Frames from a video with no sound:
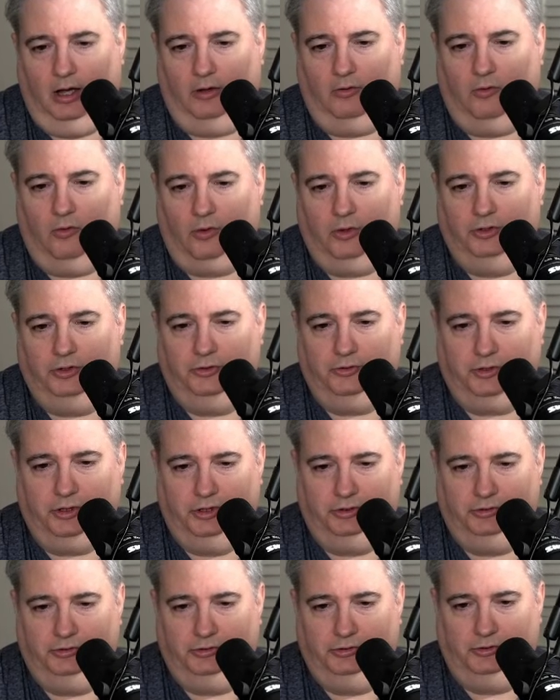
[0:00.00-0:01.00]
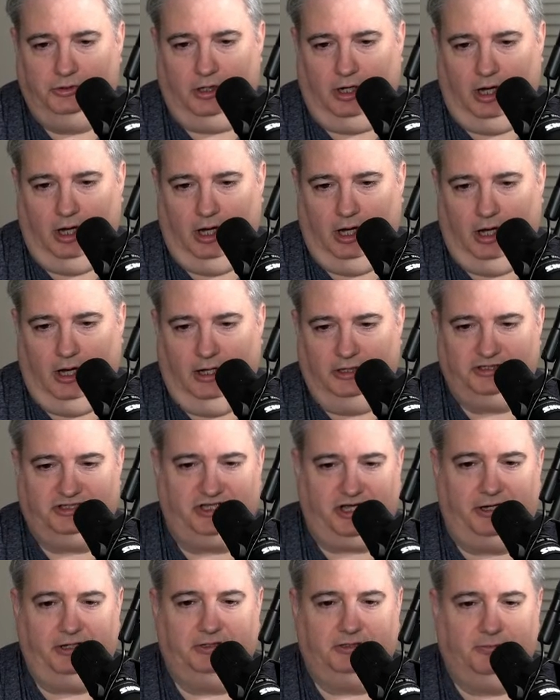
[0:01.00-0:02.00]
Or you can
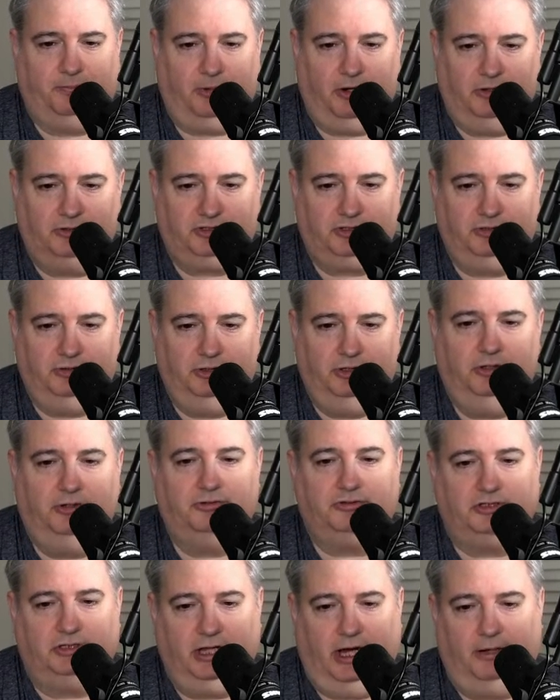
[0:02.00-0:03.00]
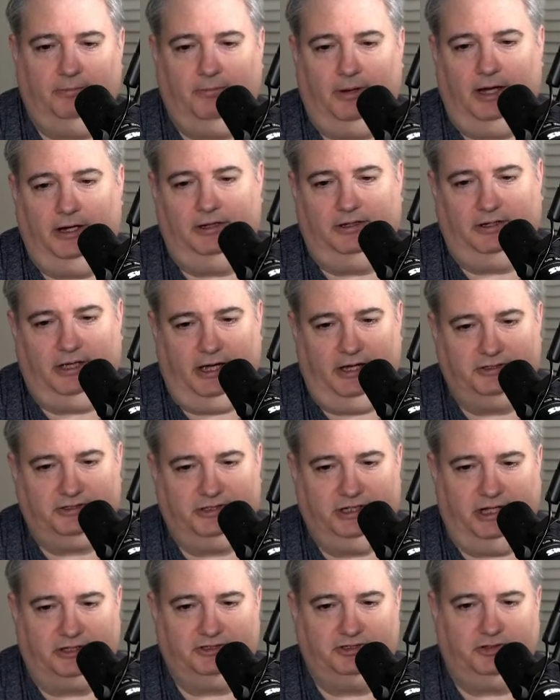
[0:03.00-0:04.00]
set it to personal use, non-monetized,
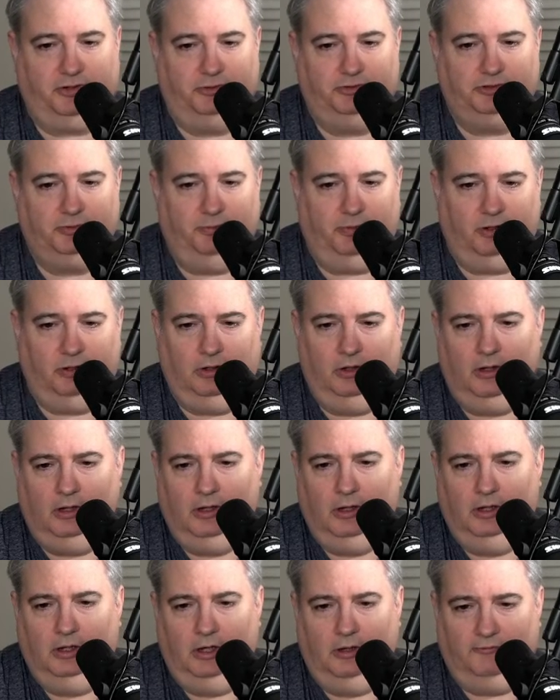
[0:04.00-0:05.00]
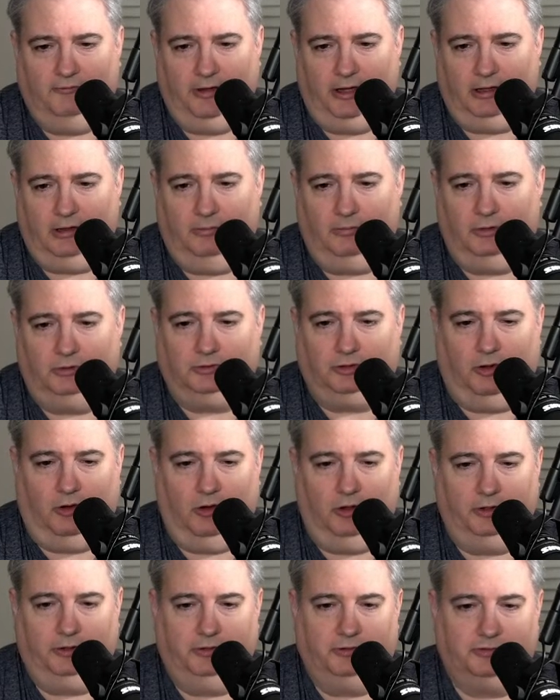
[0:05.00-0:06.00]
not searchable, available to
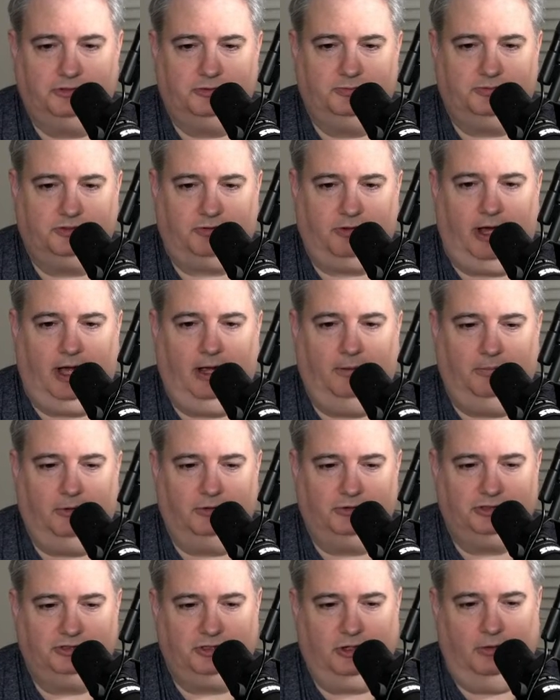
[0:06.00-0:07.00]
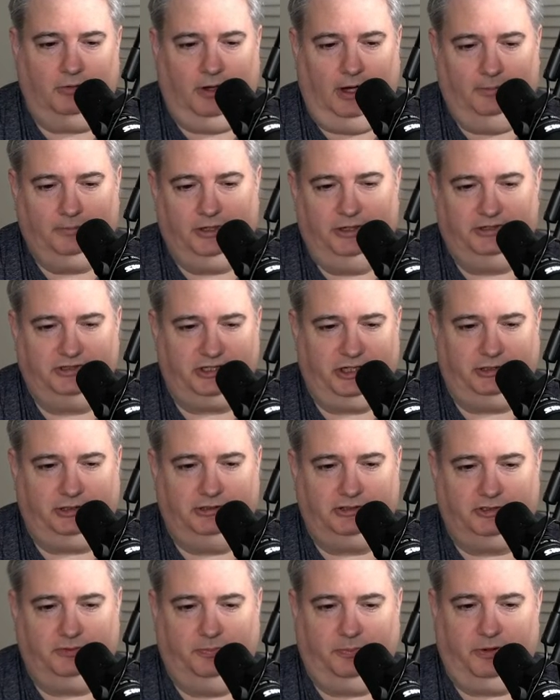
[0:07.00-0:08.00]
all your subscribers. So I'm going to set
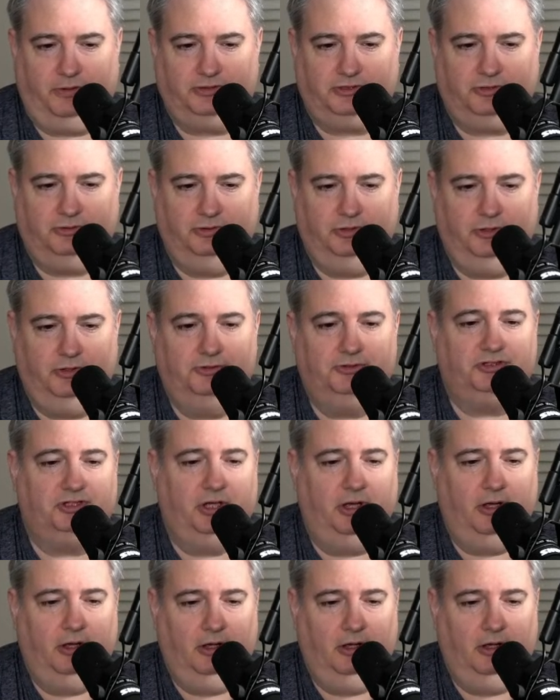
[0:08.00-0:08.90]
this to personal use.